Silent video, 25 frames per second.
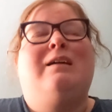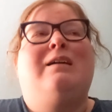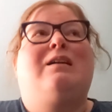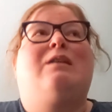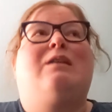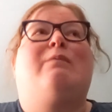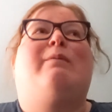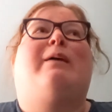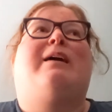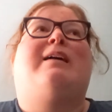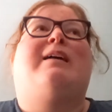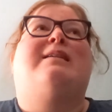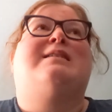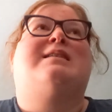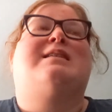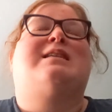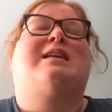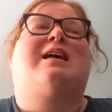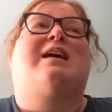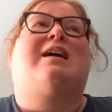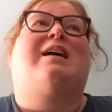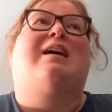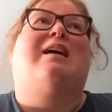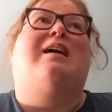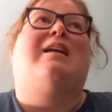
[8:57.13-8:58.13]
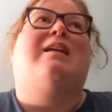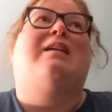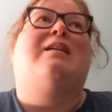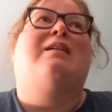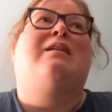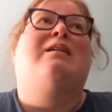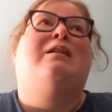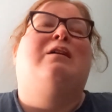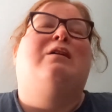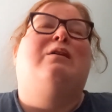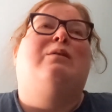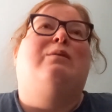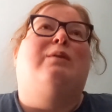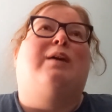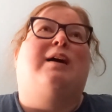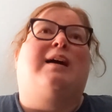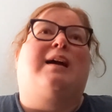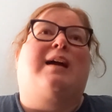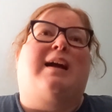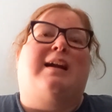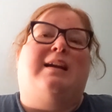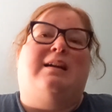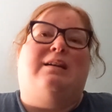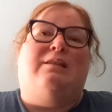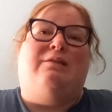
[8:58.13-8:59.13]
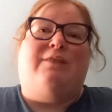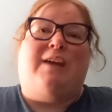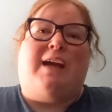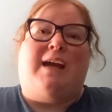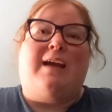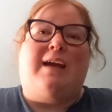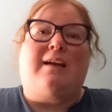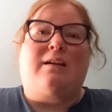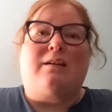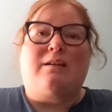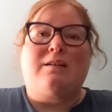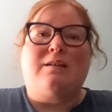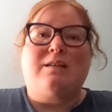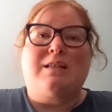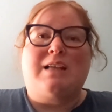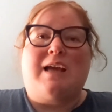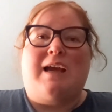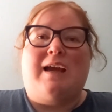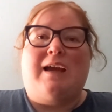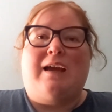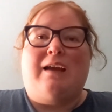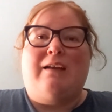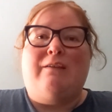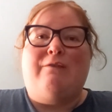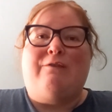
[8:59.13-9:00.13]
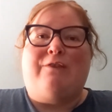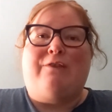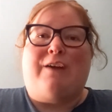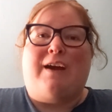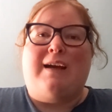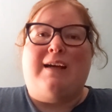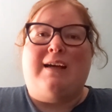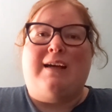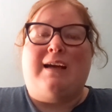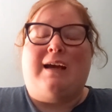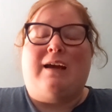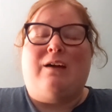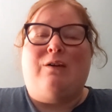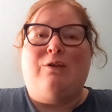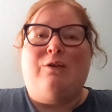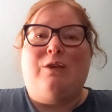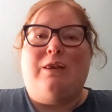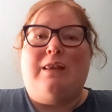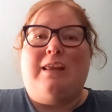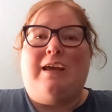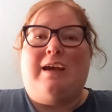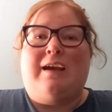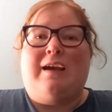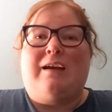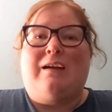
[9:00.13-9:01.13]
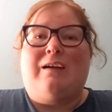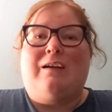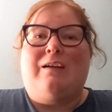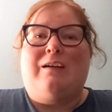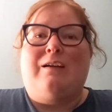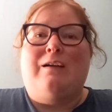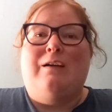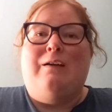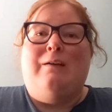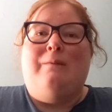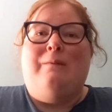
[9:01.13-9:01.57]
Depends on what kind of canners I can find out there.